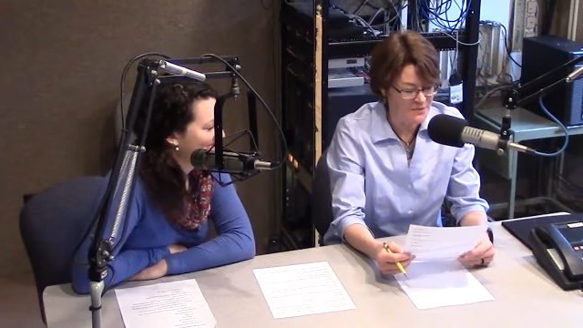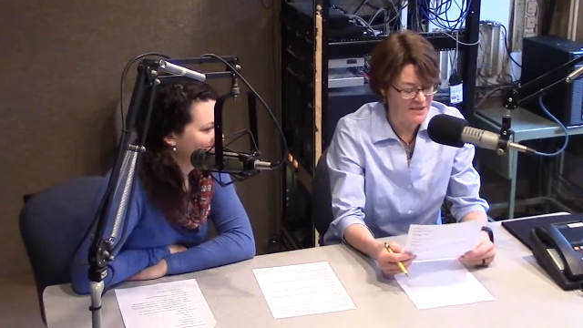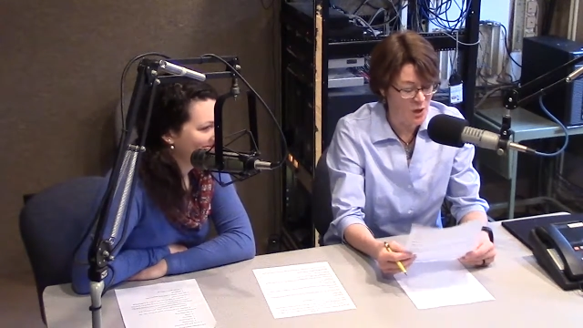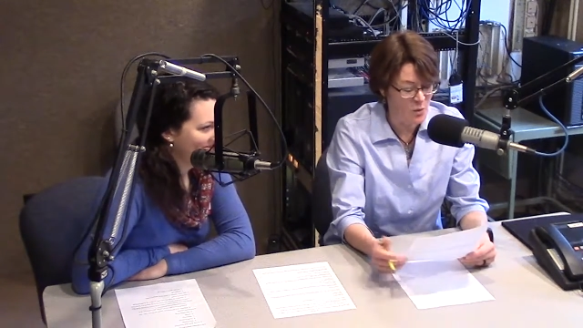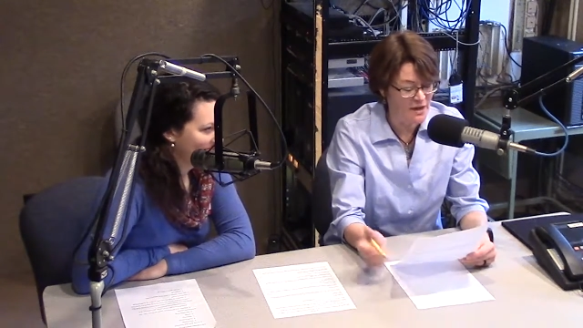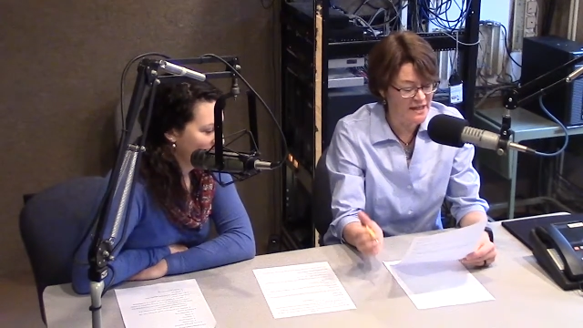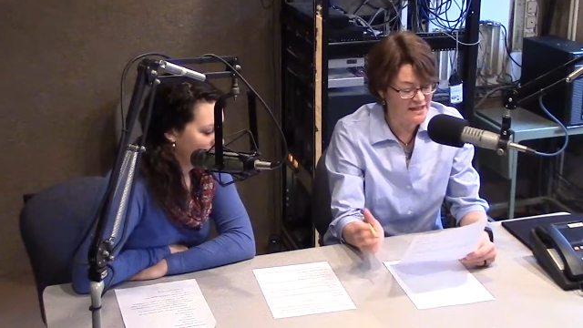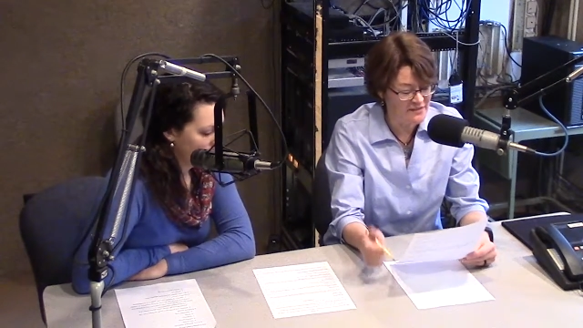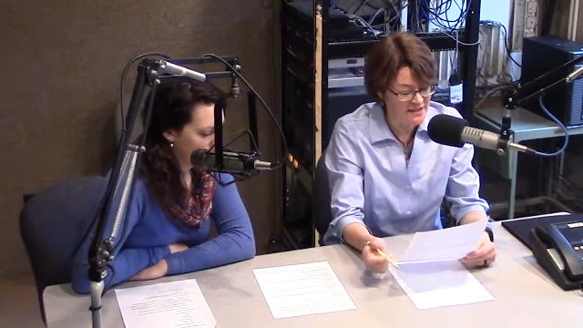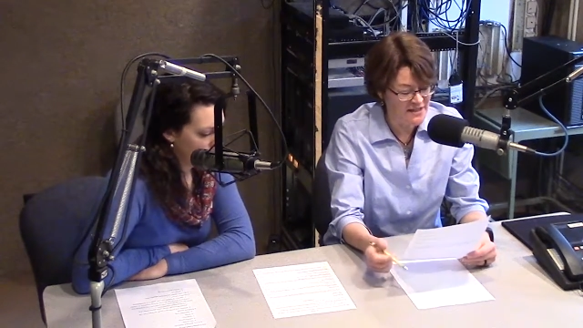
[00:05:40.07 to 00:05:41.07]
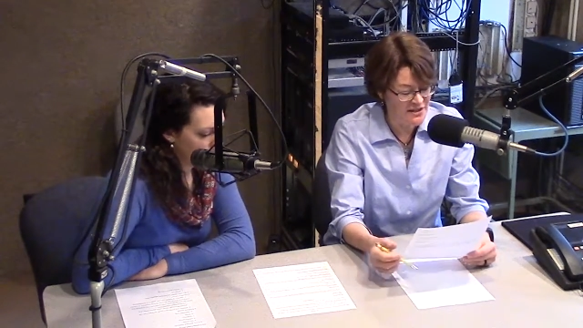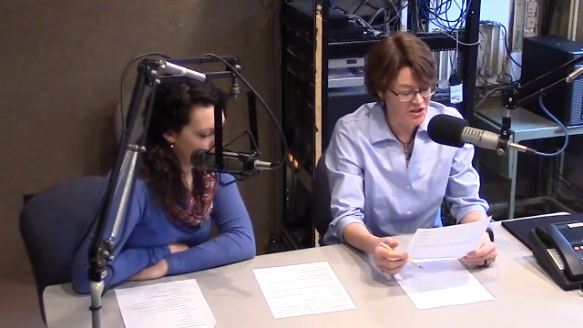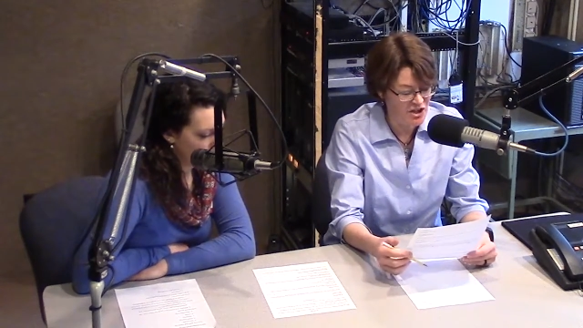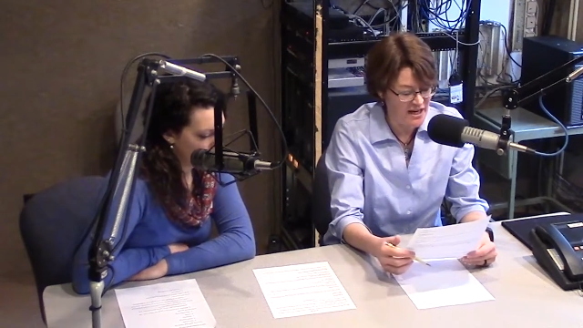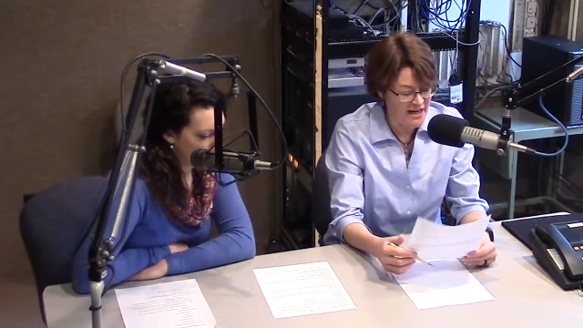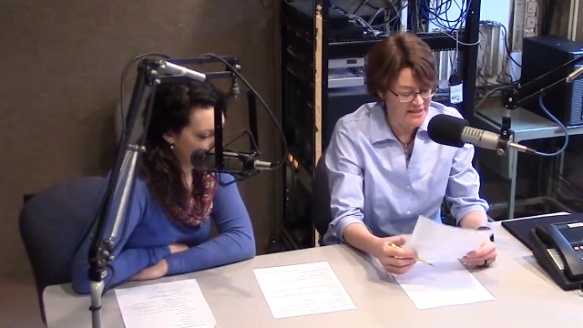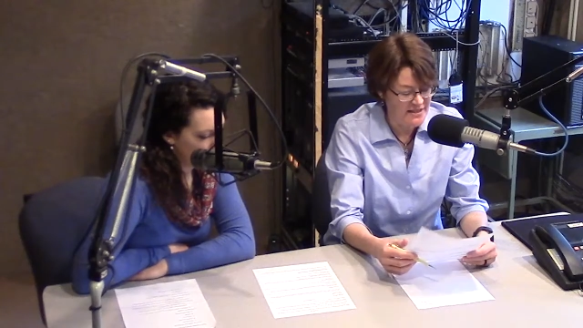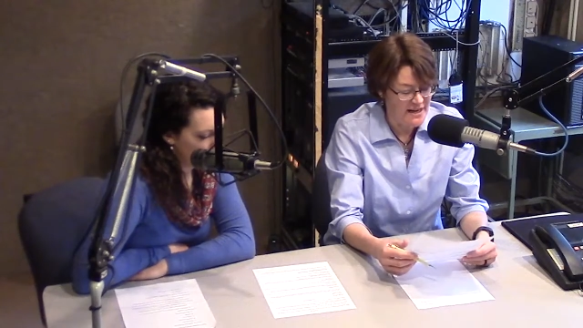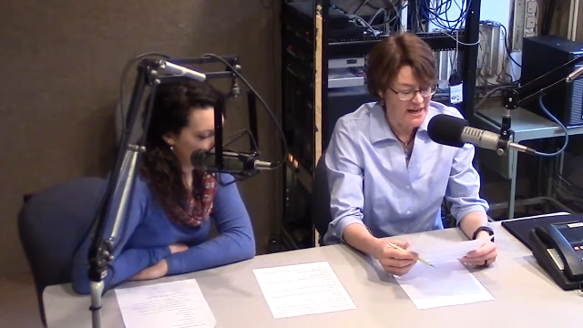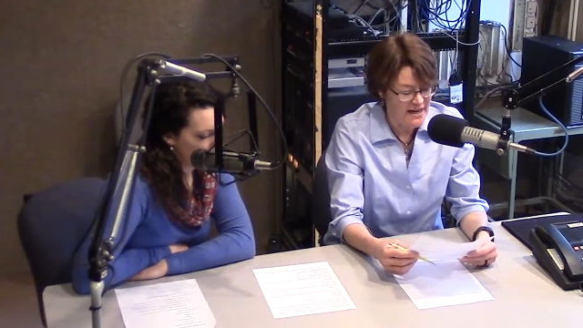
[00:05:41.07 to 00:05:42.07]
Speaker 1: So we're going to give it another shot
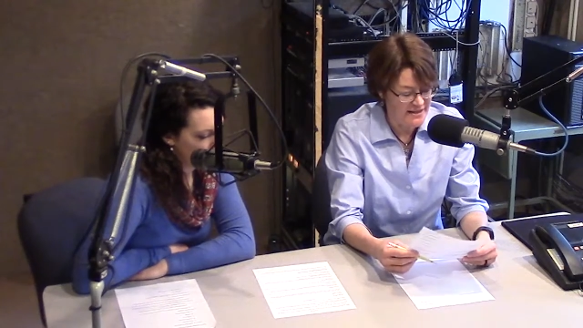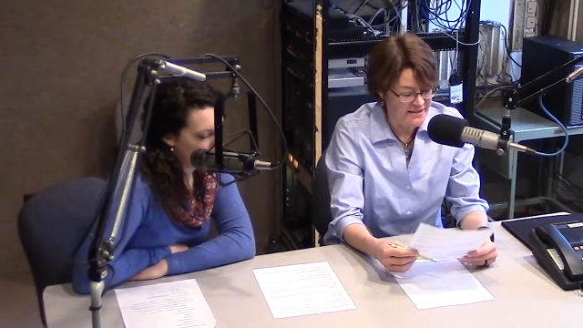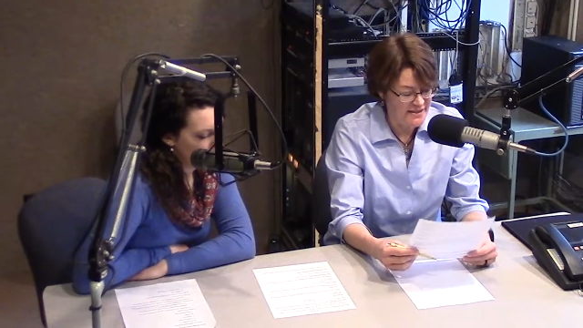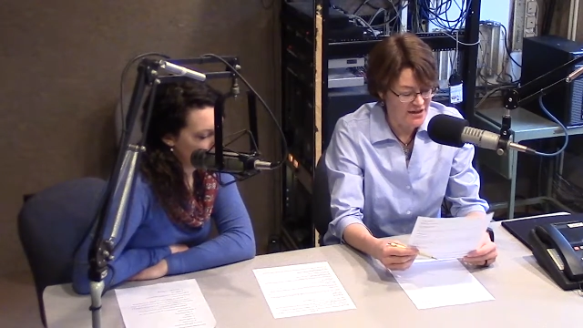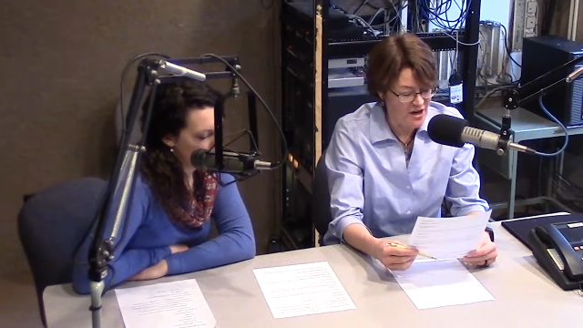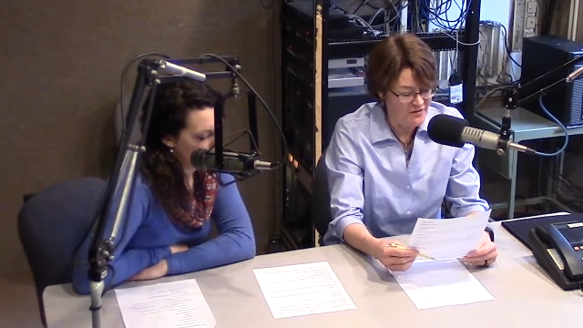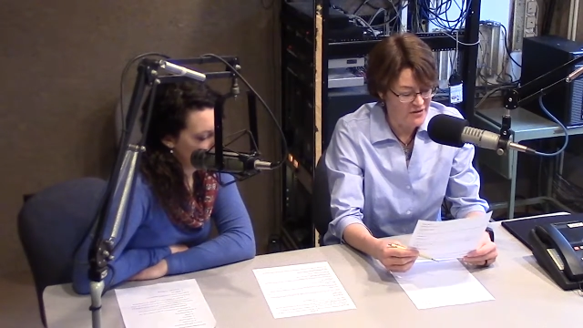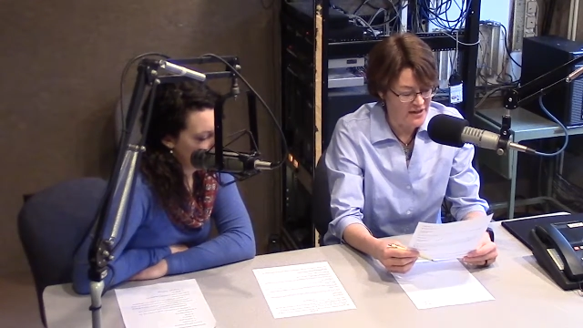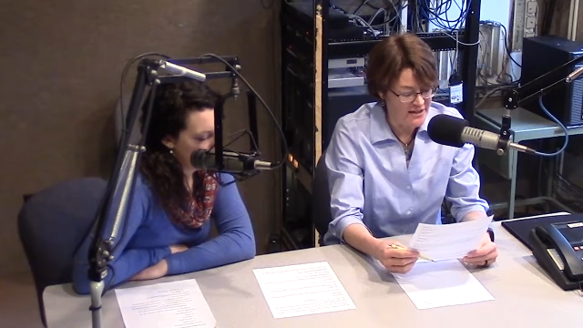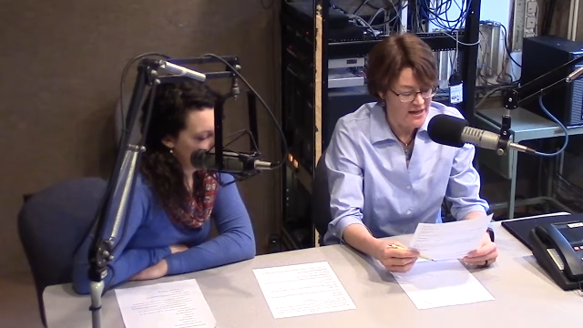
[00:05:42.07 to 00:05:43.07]
and instead offer it